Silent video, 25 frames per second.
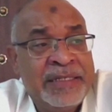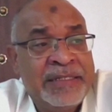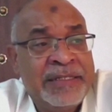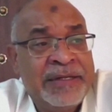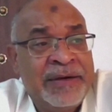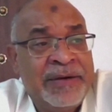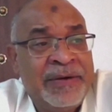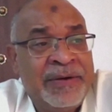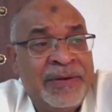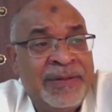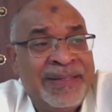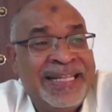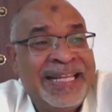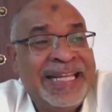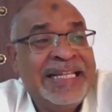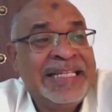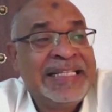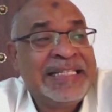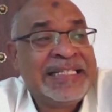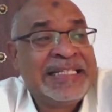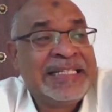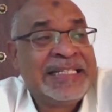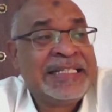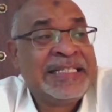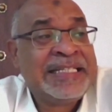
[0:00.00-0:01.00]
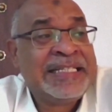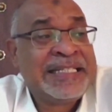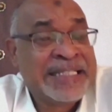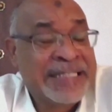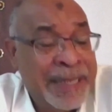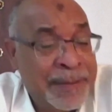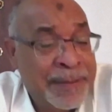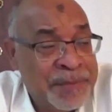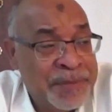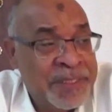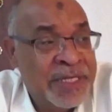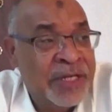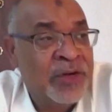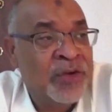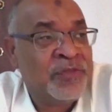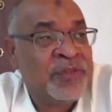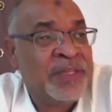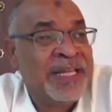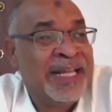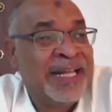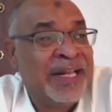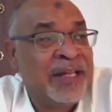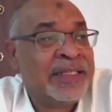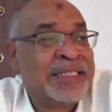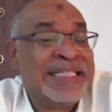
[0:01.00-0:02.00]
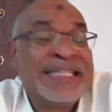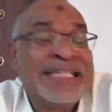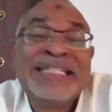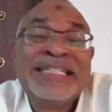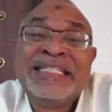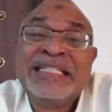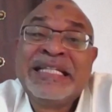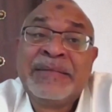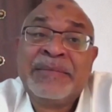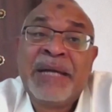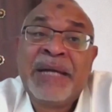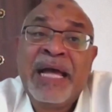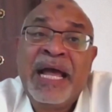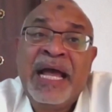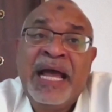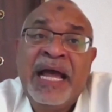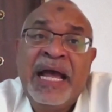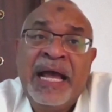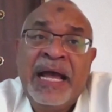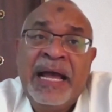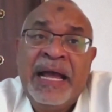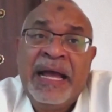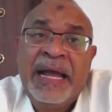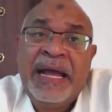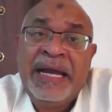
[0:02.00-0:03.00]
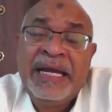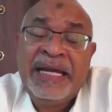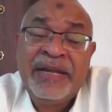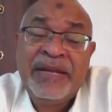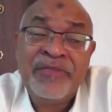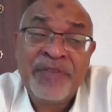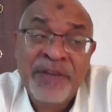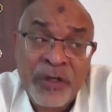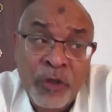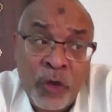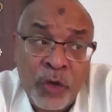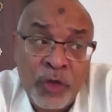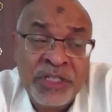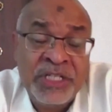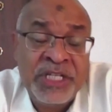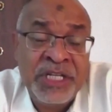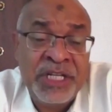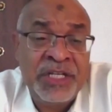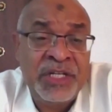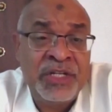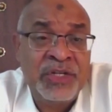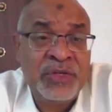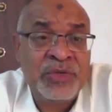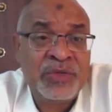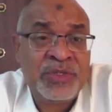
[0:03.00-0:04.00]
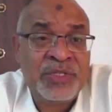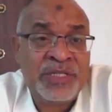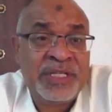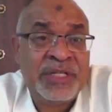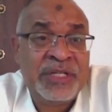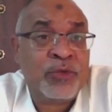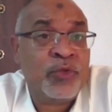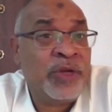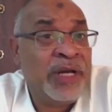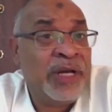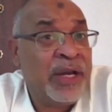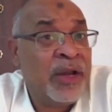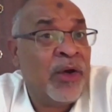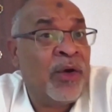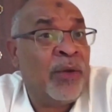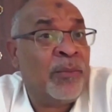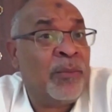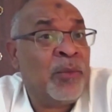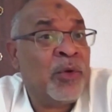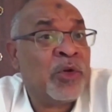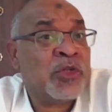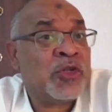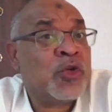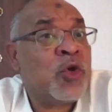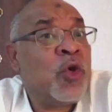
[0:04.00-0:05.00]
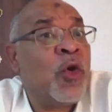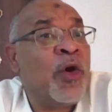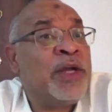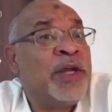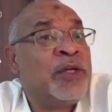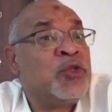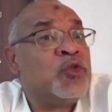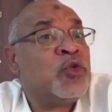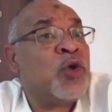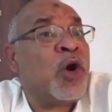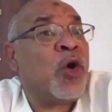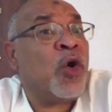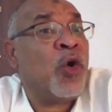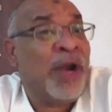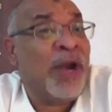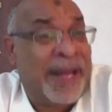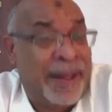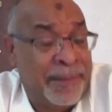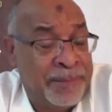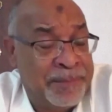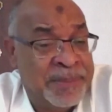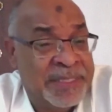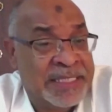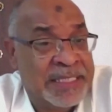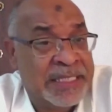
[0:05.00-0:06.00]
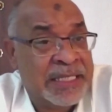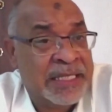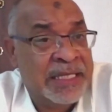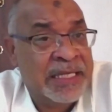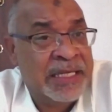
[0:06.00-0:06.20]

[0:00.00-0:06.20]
so there is a disruption of the health system. And if it continues, it will almost go into a collapse.